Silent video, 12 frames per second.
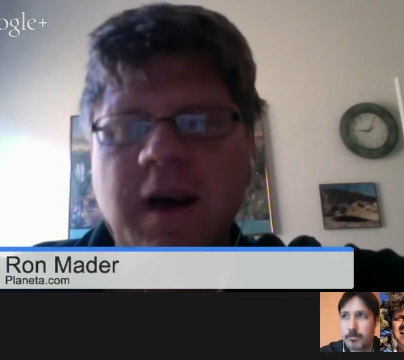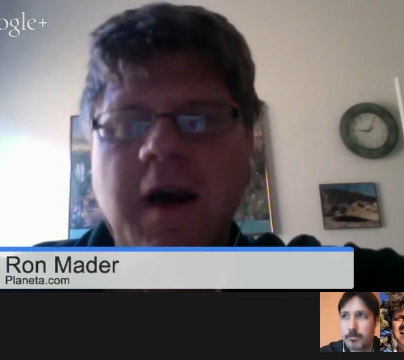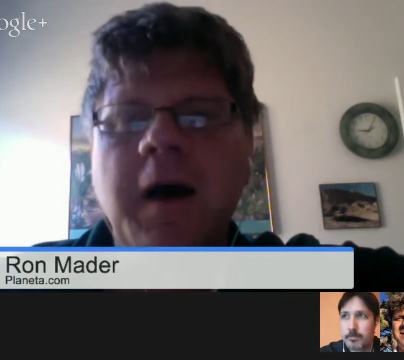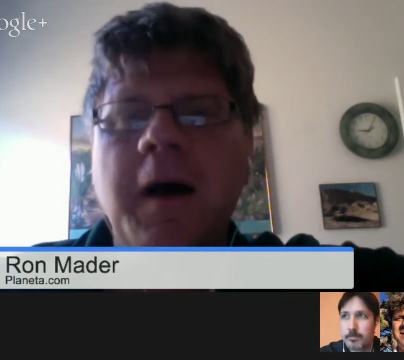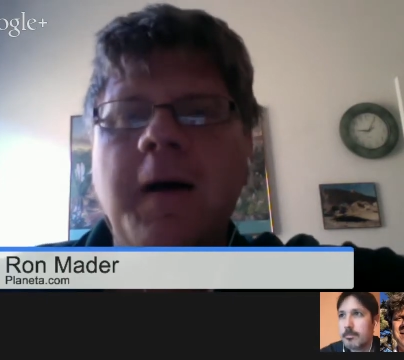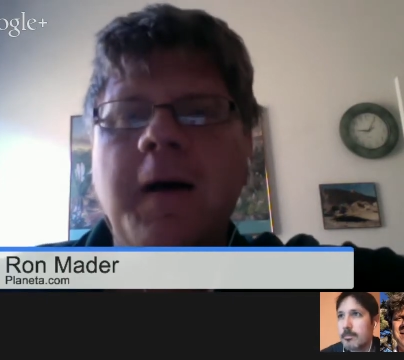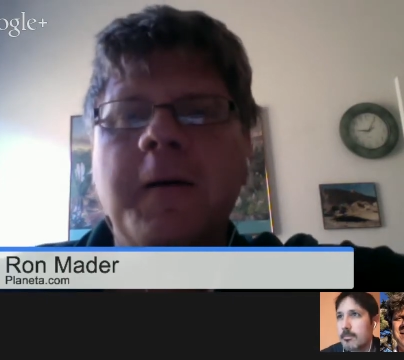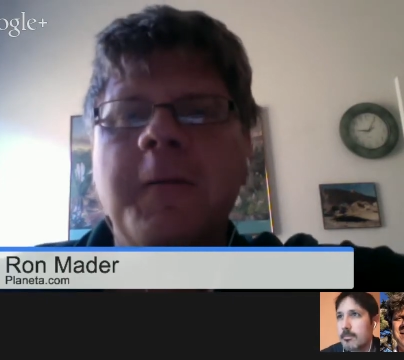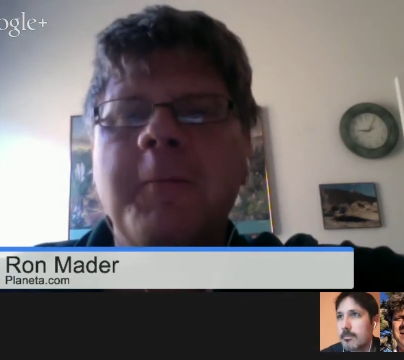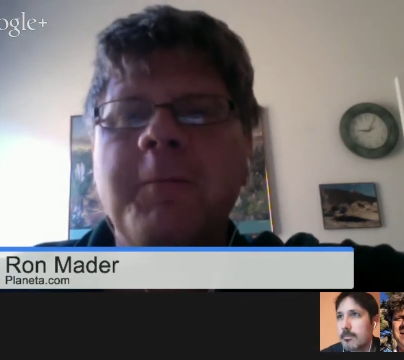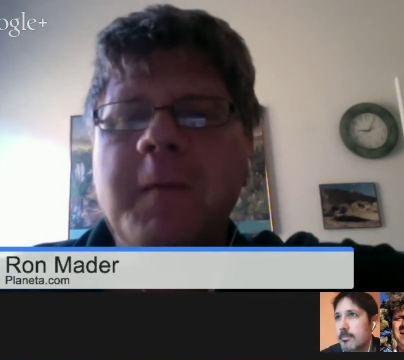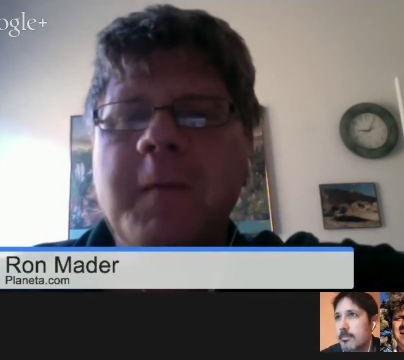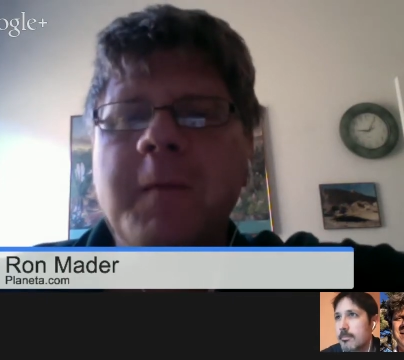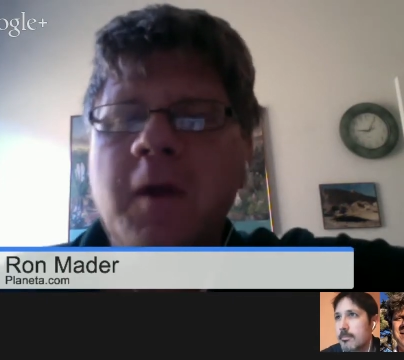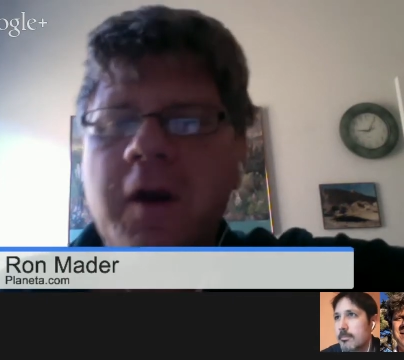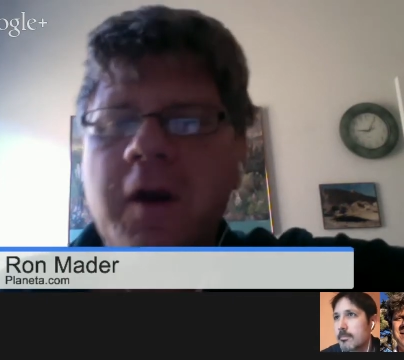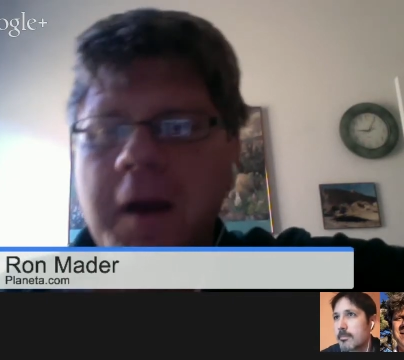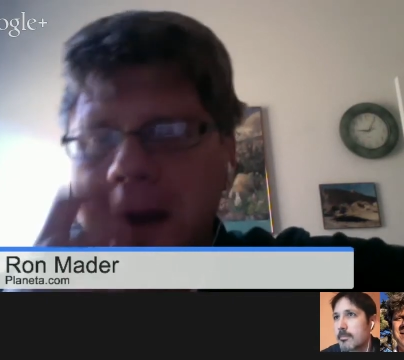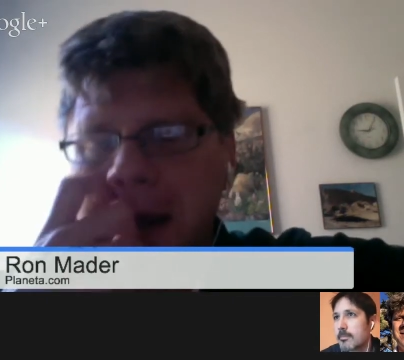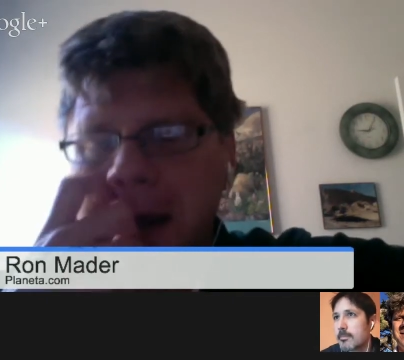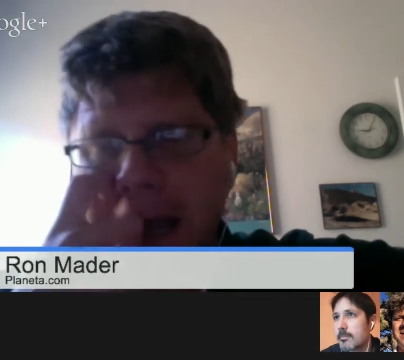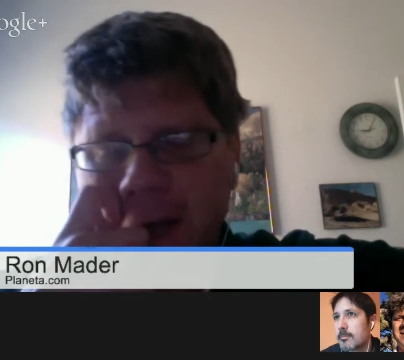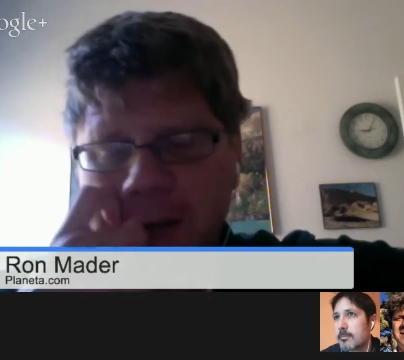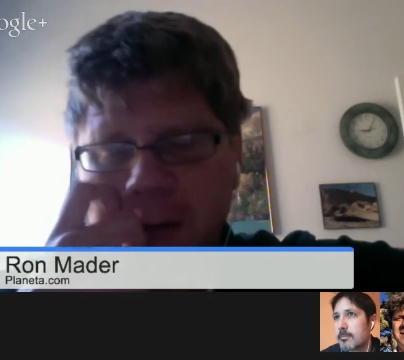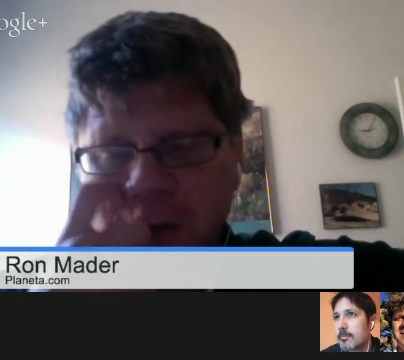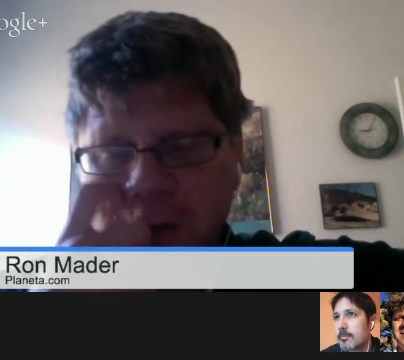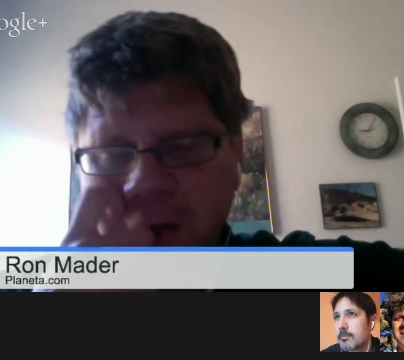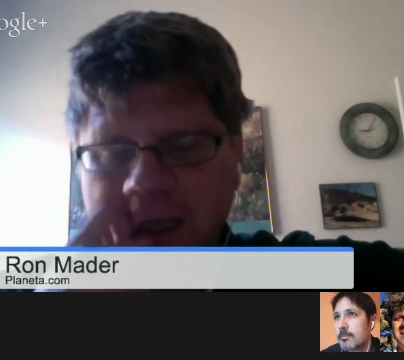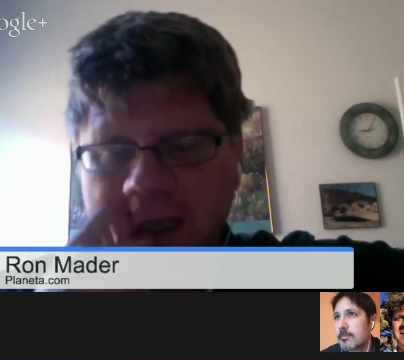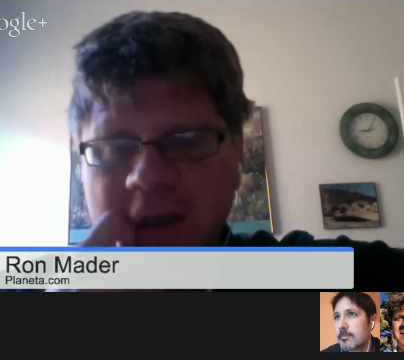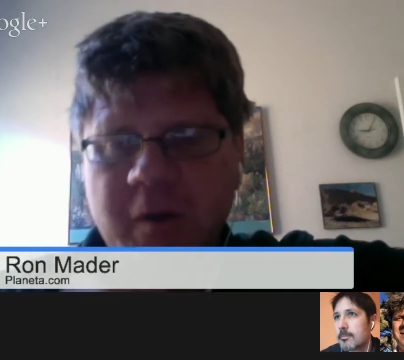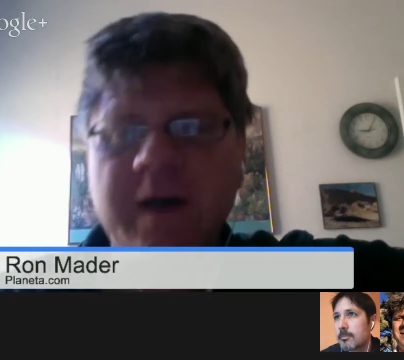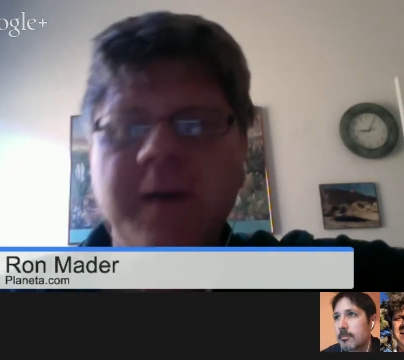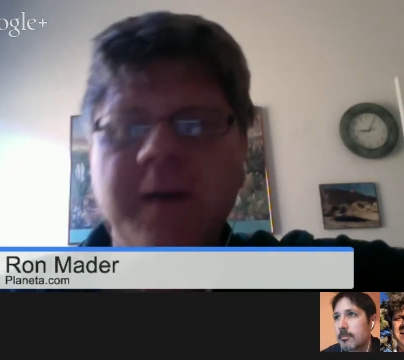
Speaker 1: Um, can I ask you, Zoltan, to um,